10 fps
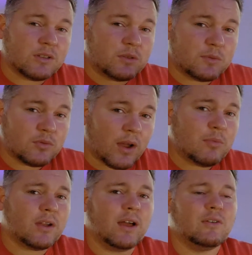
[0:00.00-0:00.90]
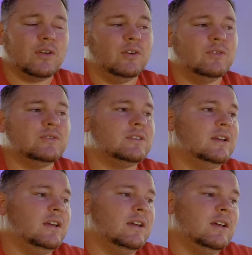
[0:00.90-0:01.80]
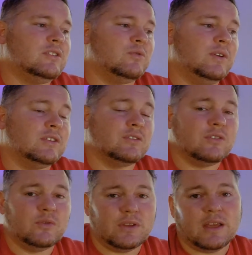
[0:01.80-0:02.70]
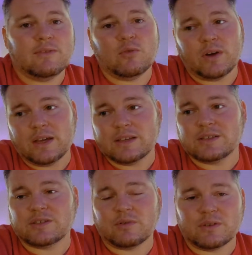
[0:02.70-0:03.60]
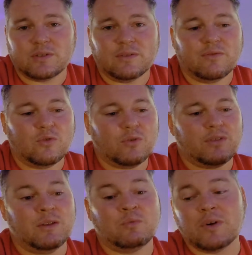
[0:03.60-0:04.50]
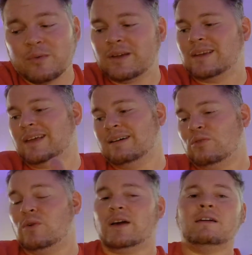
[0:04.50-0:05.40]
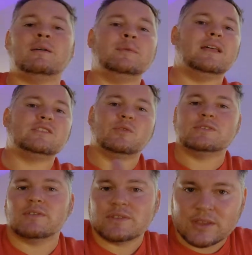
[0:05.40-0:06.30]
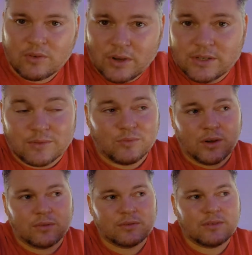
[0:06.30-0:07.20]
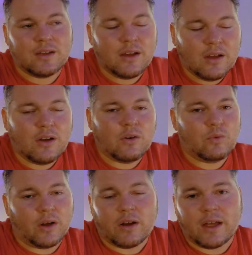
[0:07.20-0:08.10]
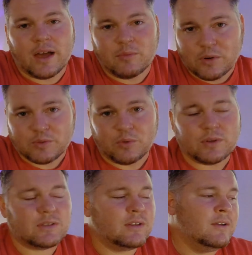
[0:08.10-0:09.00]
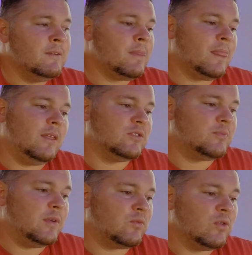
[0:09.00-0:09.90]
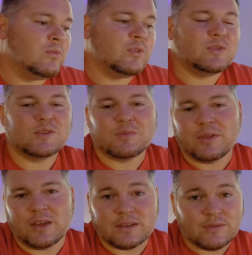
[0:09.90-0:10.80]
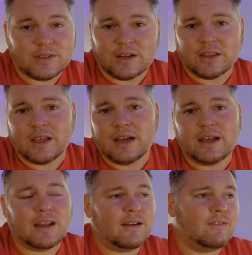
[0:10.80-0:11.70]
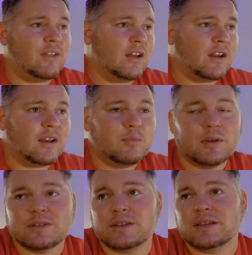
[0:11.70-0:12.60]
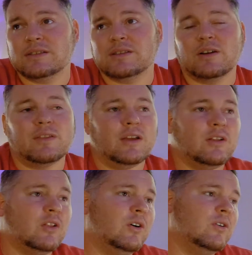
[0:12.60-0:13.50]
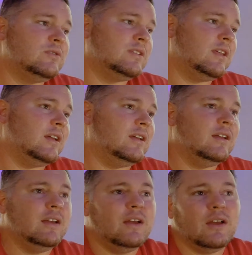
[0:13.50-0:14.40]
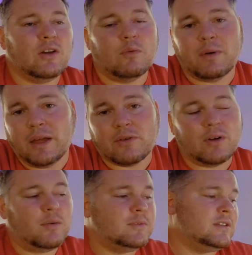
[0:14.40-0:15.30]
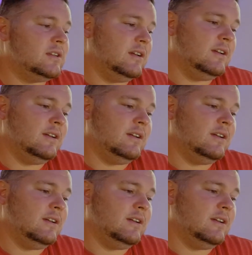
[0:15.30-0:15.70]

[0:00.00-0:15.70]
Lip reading: subscriber count goes, so we can start doing the giveaways and so on and so forth. And what are we going to give away? I mean, that's always obviously the question. Well, we are Eikon Motorsports. There's been rumors, there's been things I've seen online. Have they gone out of business? Are they closed? Did they go bankrupt?